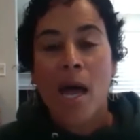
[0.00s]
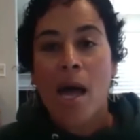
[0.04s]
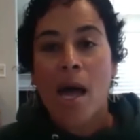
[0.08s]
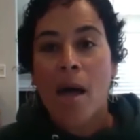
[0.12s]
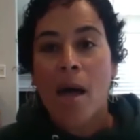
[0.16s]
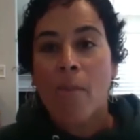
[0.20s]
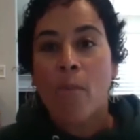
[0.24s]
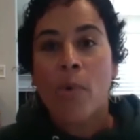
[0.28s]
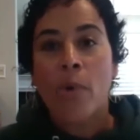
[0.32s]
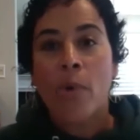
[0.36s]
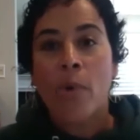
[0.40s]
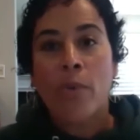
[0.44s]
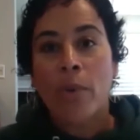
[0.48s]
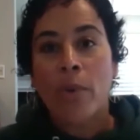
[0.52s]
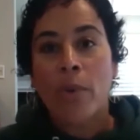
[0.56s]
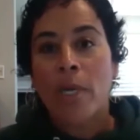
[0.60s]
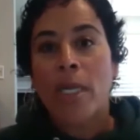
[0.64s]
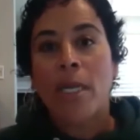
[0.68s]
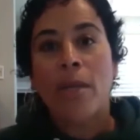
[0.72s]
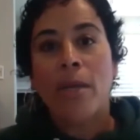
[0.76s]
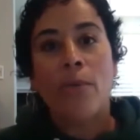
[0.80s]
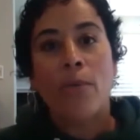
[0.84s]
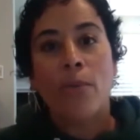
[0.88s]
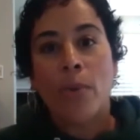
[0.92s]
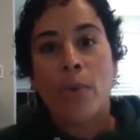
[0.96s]
We're
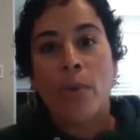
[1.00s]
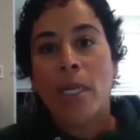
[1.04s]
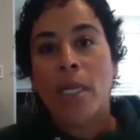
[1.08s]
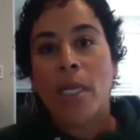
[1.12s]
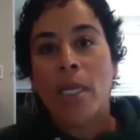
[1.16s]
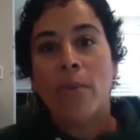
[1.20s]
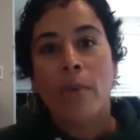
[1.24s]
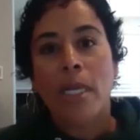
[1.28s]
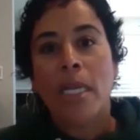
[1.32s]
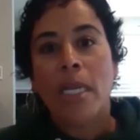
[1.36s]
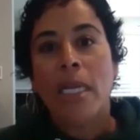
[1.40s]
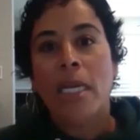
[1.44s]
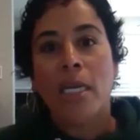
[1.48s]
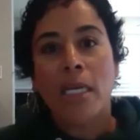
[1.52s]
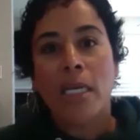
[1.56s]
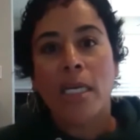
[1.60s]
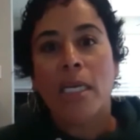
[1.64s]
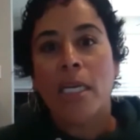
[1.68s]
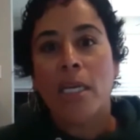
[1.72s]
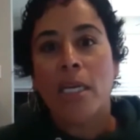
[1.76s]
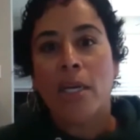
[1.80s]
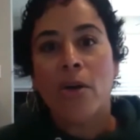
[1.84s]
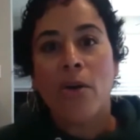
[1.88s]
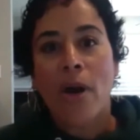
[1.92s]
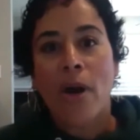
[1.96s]
really, really, really good
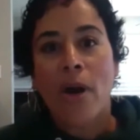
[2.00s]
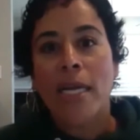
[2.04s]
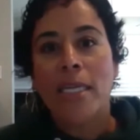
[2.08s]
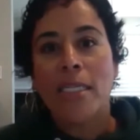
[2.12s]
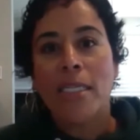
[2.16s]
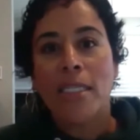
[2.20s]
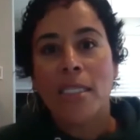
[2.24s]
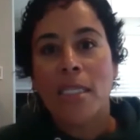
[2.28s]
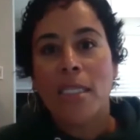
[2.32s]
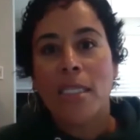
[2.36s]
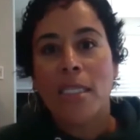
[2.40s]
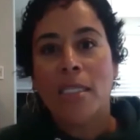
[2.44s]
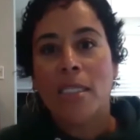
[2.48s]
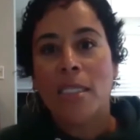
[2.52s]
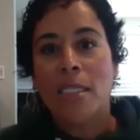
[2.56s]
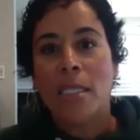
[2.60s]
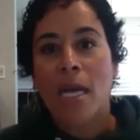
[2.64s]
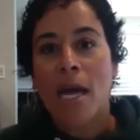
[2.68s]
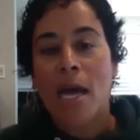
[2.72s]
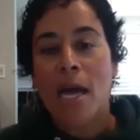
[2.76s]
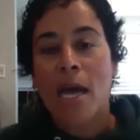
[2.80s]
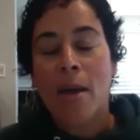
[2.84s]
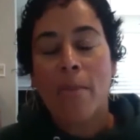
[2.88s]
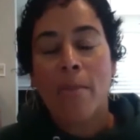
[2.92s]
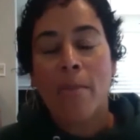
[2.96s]
in crisis.
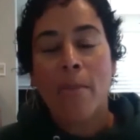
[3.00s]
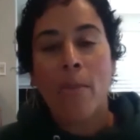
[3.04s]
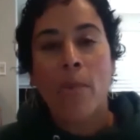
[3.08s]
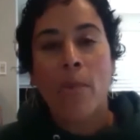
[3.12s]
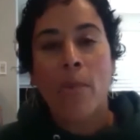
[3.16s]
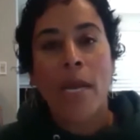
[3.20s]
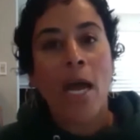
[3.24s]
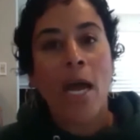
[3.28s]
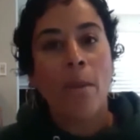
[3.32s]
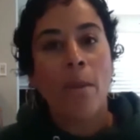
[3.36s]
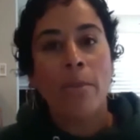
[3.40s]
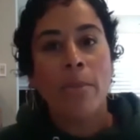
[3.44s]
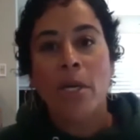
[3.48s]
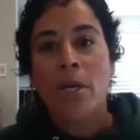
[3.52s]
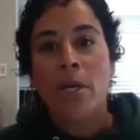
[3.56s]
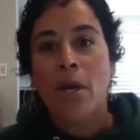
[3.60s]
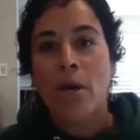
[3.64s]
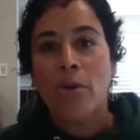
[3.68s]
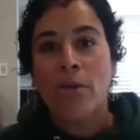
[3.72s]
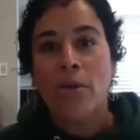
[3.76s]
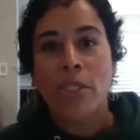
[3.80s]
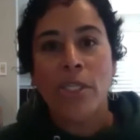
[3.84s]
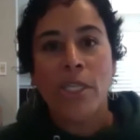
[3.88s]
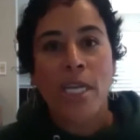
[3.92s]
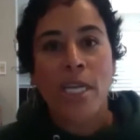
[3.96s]
We help
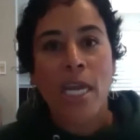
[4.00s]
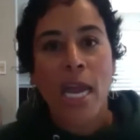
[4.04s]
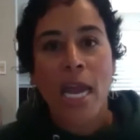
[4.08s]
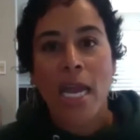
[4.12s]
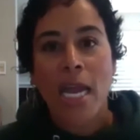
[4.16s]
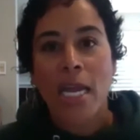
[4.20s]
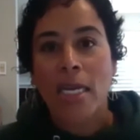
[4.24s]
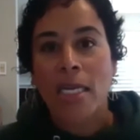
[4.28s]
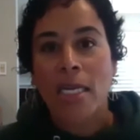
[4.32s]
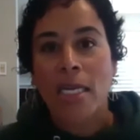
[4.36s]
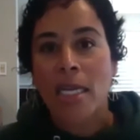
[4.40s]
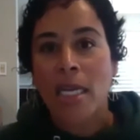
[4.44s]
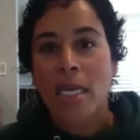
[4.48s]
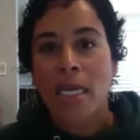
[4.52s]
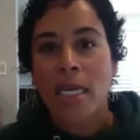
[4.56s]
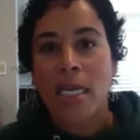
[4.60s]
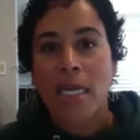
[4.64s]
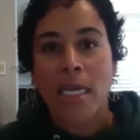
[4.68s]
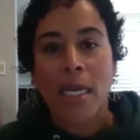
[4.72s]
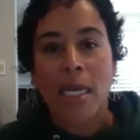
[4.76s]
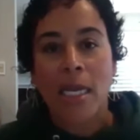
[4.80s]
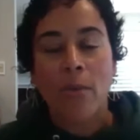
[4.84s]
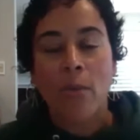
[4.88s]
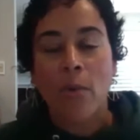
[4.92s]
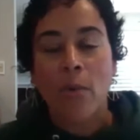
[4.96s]
negotiate,
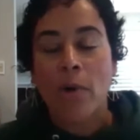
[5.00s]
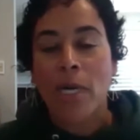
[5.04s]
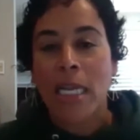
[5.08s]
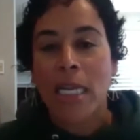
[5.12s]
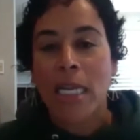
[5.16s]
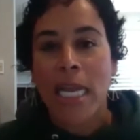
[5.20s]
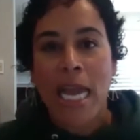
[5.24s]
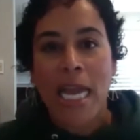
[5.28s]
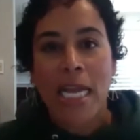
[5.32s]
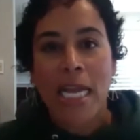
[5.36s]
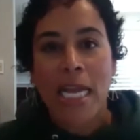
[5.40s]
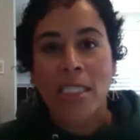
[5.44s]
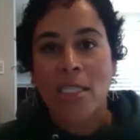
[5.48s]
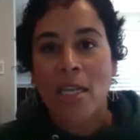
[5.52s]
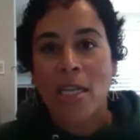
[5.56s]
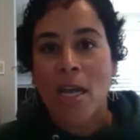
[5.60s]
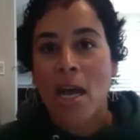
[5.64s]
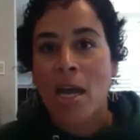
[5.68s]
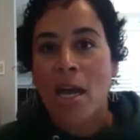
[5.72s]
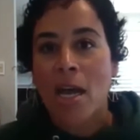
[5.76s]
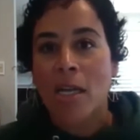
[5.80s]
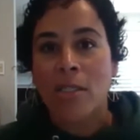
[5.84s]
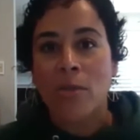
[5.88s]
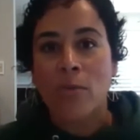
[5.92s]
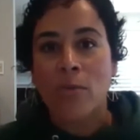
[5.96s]
and we're
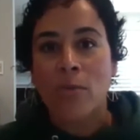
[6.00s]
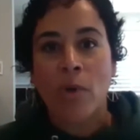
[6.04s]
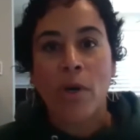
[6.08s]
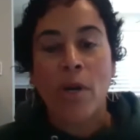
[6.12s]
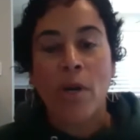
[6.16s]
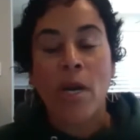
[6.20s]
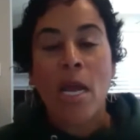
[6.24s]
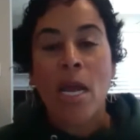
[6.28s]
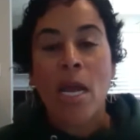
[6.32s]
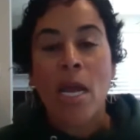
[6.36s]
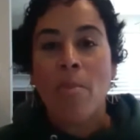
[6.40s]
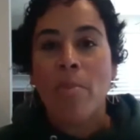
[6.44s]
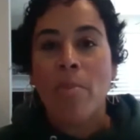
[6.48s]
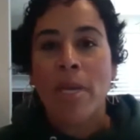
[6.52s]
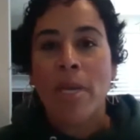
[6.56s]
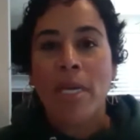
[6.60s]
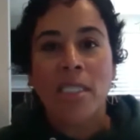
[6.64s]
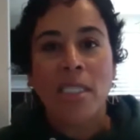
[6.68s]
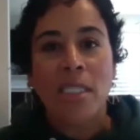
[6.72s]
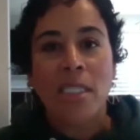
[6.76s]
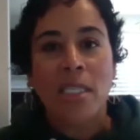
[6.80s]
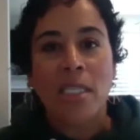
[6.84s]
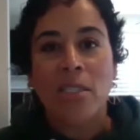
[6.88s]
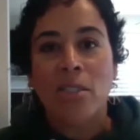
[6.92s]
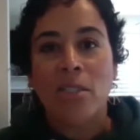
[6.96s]
liaisons. We're big
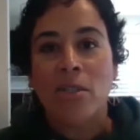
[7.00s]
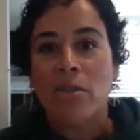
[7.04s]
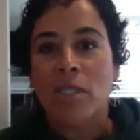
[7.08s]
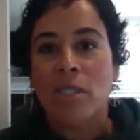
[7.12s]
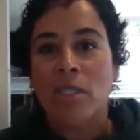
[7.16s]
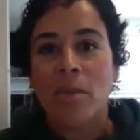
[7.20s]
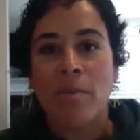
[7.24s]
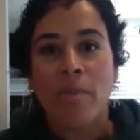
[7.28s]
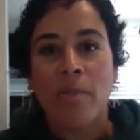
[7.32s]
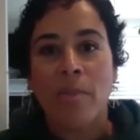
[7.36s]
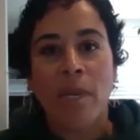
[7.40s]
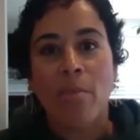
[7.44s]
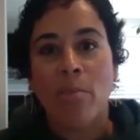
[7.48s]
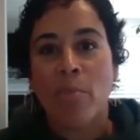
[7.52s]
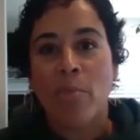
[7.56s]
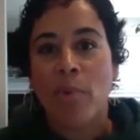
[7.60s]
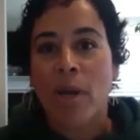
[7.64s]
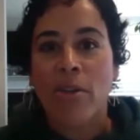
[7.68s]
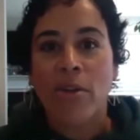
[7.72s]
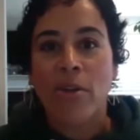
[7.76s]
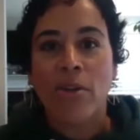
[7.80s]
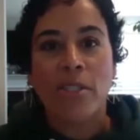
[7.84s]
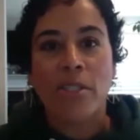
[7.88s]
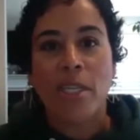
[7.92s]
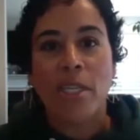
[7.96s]
sisters and big
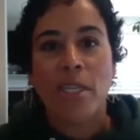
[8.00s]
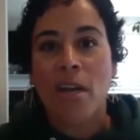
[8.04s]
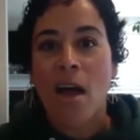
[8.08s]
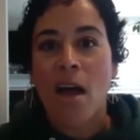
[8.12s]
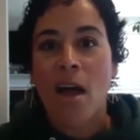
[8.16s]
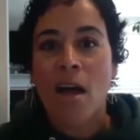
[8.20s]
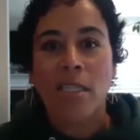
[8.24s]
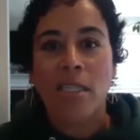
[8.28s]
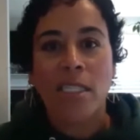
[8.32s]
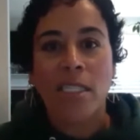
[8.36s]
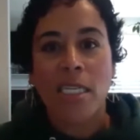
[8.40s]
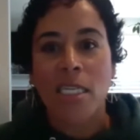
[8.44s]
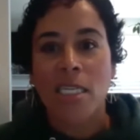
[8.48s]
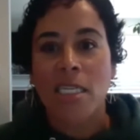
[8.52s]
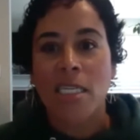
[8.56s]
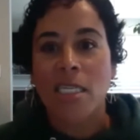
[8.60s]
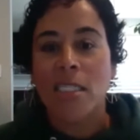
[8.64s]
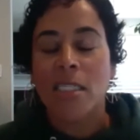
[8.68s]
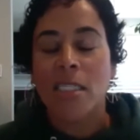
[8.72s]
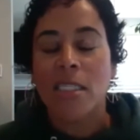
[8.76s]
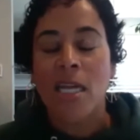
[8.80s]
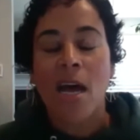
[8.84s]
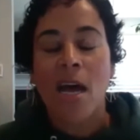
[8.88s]
brothers and aunties.